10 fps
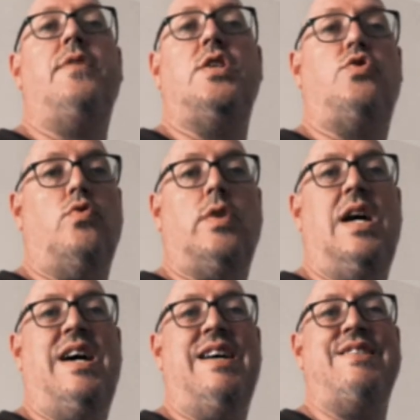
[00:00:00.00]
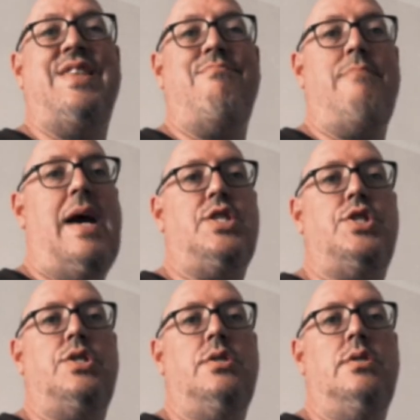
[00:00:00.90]
draw cards that
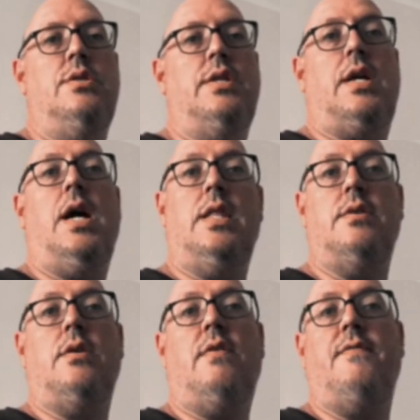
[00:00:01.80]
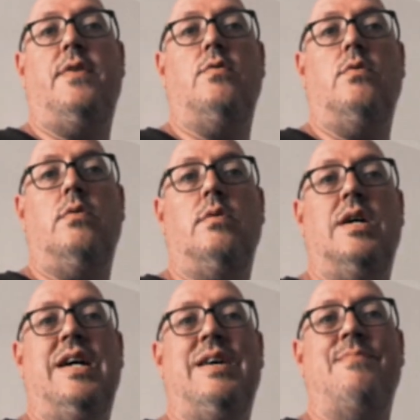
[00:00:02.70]
match the color of your
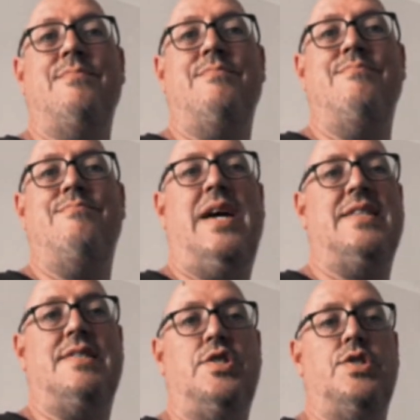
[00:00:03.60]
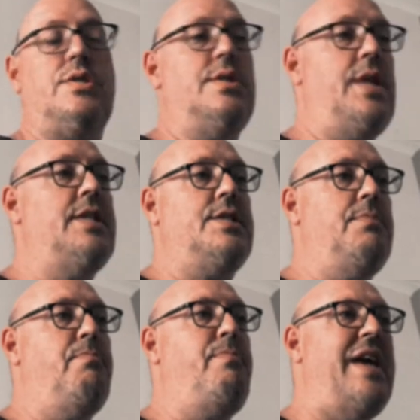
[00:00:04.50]
passengers. That's the
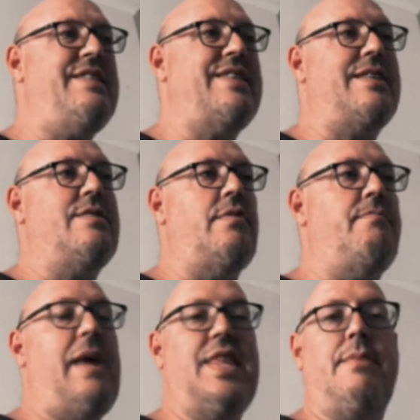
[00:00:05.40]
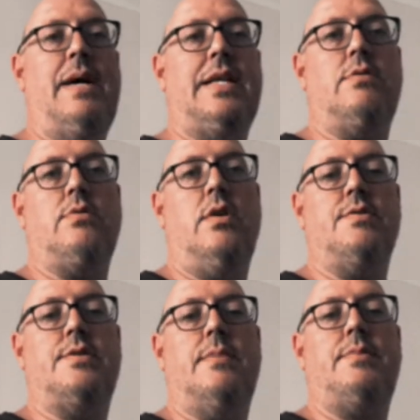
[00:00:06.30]
basic sort of mathematical
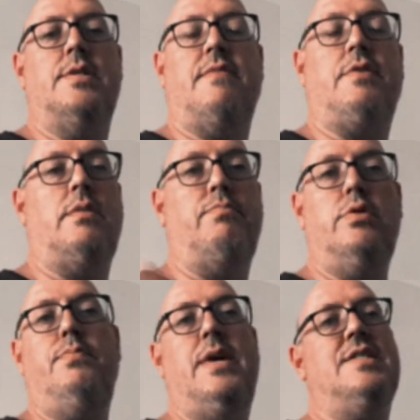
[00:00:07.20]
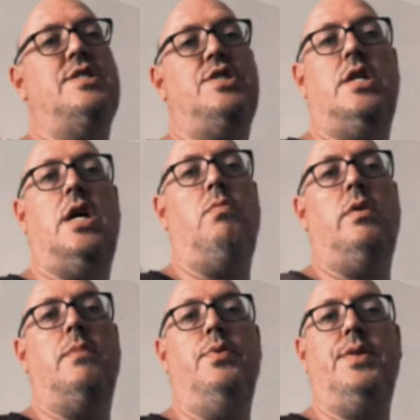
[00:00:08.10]
concept. Is I've got a blue passenger, I
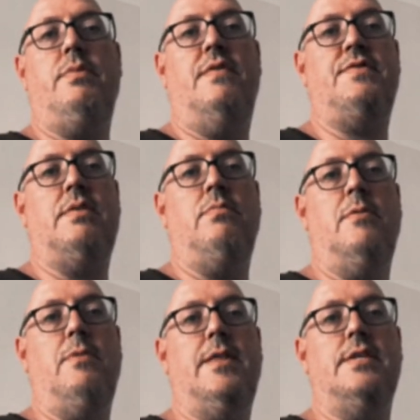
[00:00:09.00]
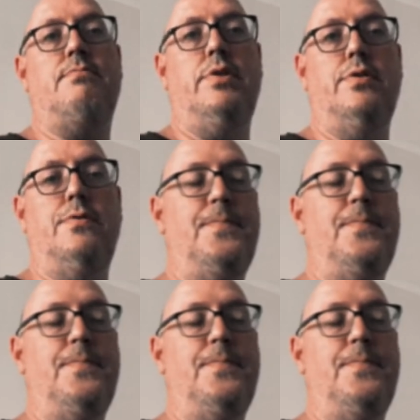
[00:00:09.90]
want to put them off somewhere where there's blue.